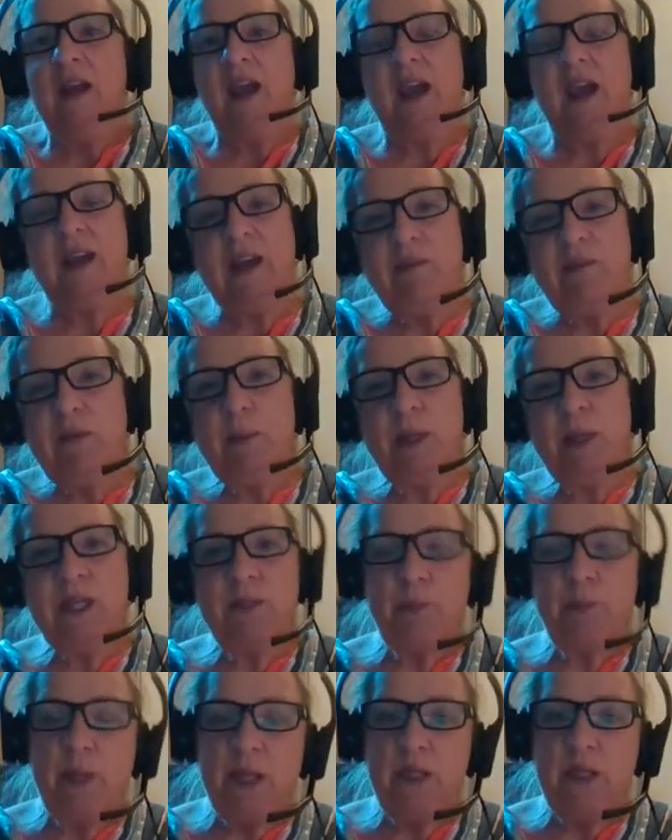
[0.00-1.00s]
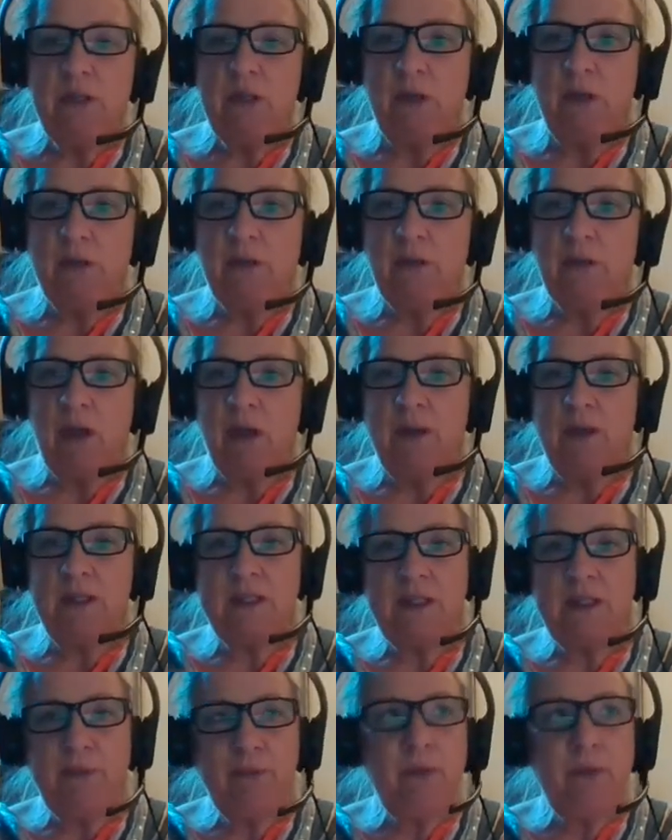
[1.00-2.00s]
And everybody's breeding goal is
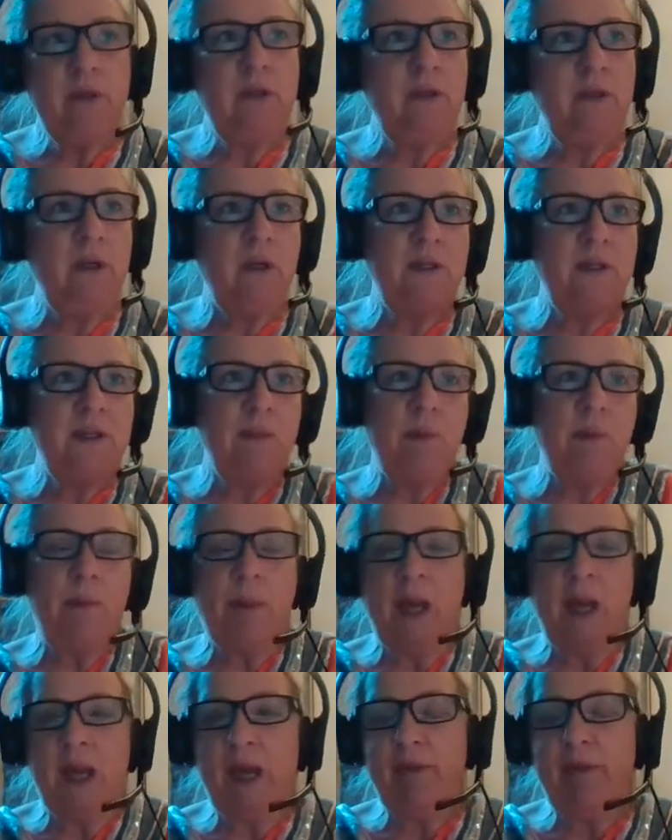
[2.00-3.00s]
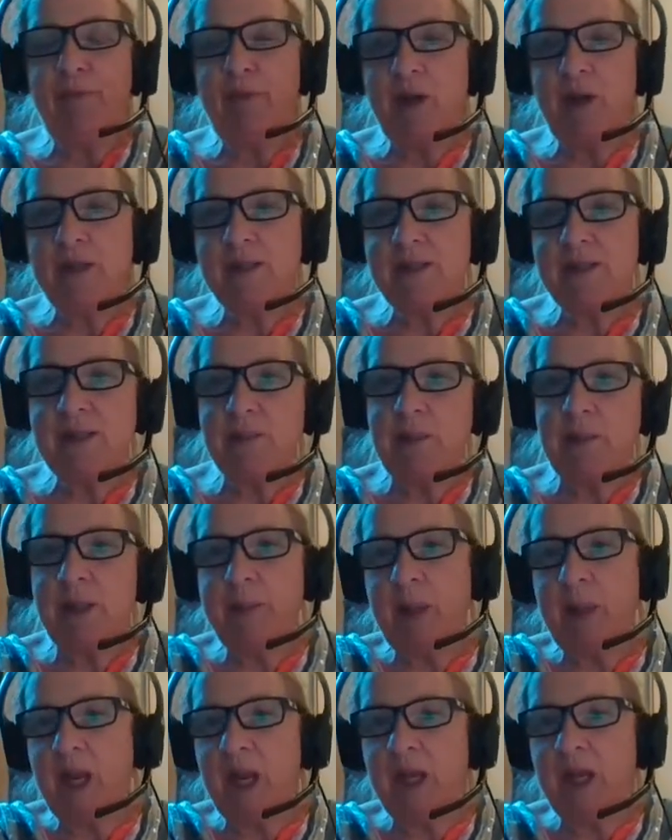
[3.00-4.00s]
different. You know, someone might like fronts, someone
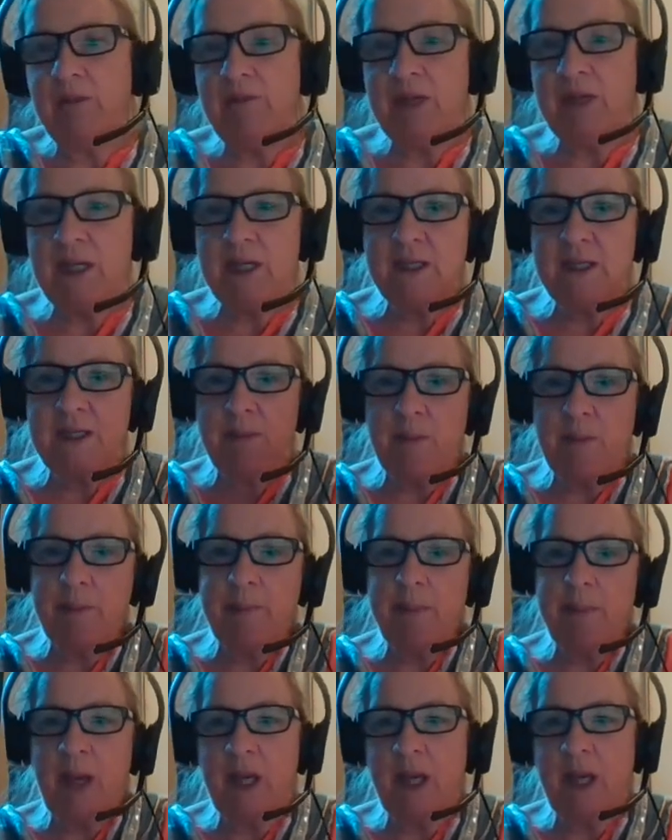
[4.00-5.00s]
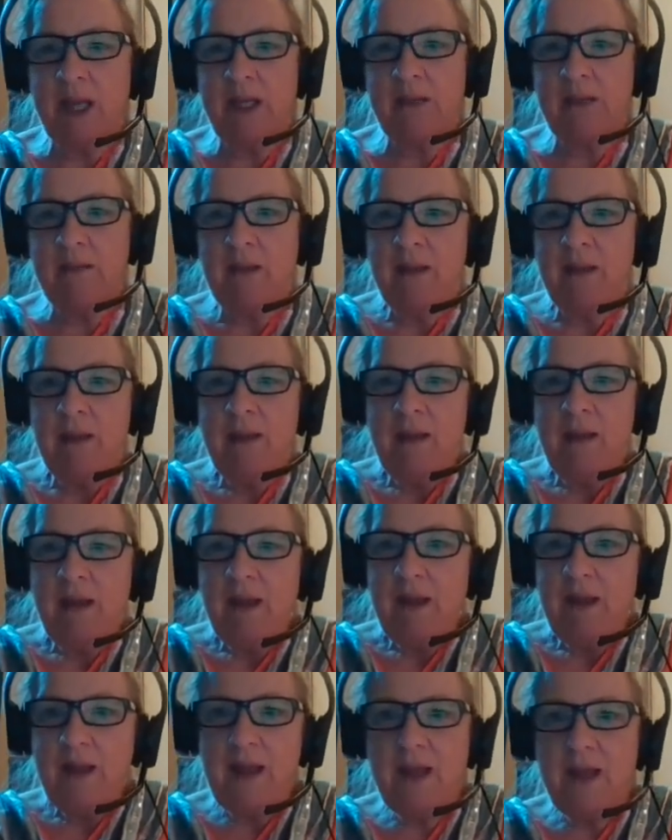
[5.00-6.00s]
might like rears, someone might like
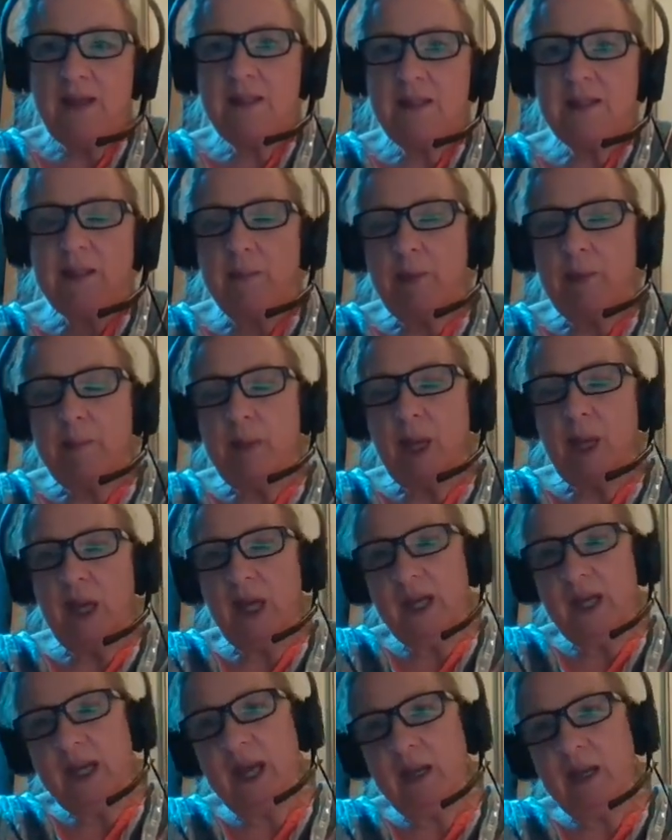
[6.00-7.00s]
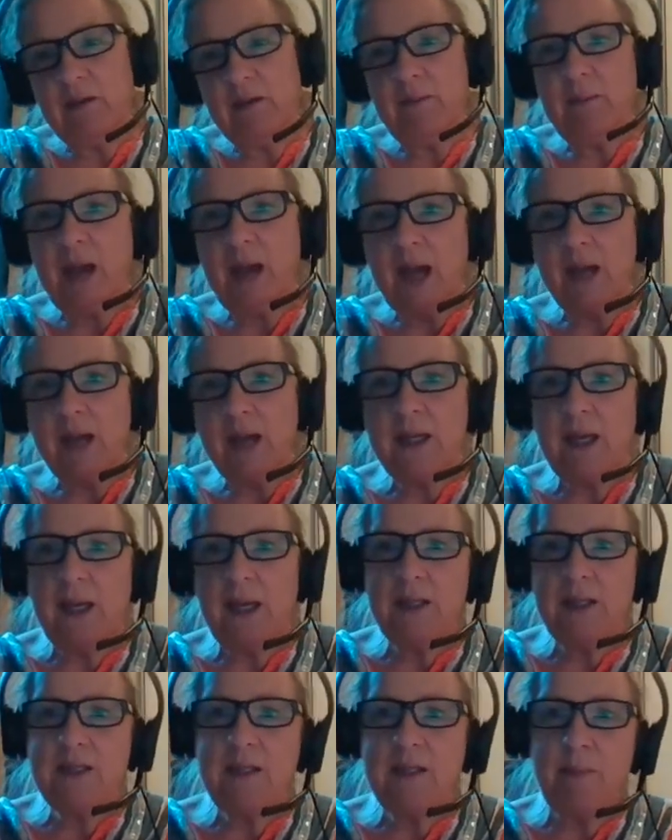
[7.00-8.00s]
head, someone might like color and
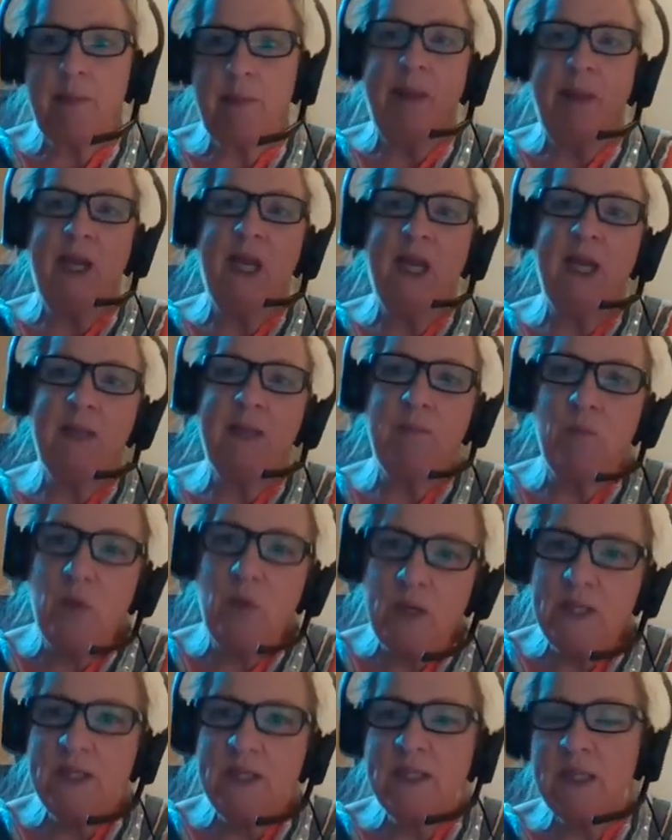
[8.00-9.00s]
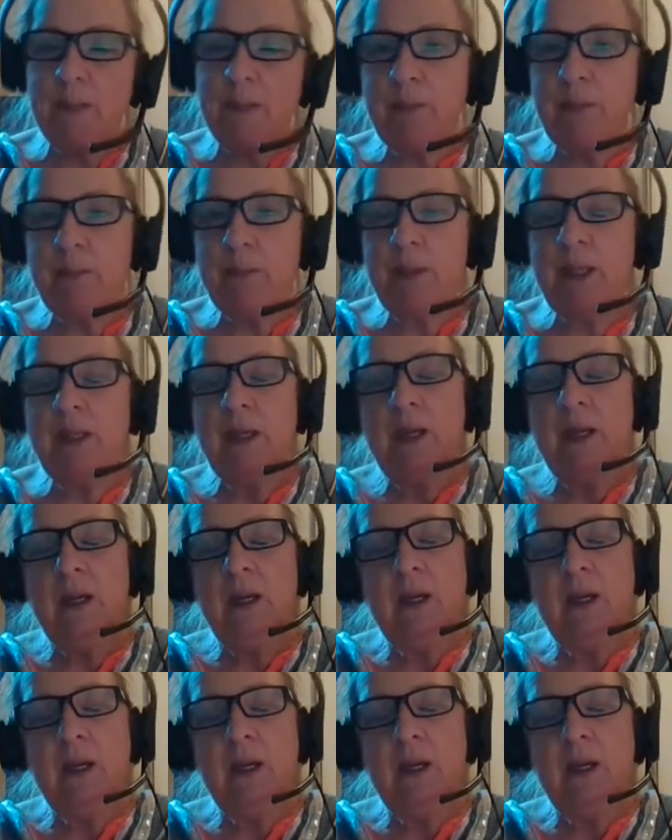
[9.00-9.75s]
marking, someone might like working temperament.